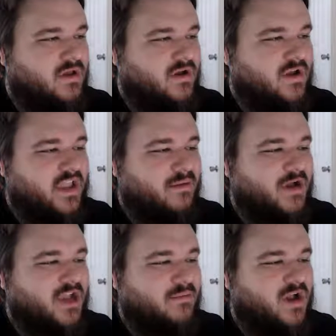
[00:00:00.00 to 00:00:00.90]
Okay, come
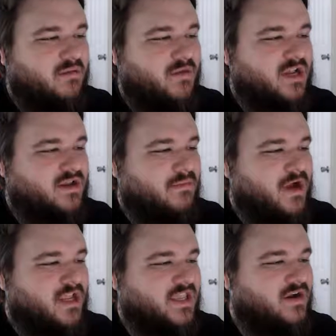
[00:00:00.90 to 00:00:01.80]
on, come on, come on, come
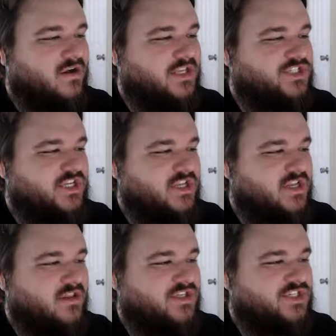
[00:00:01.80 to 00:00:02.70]
on. Get all that cheat.
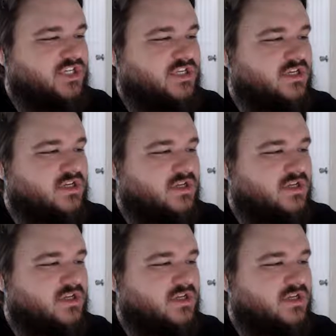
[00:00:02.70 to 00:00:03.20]
Get all the cheat.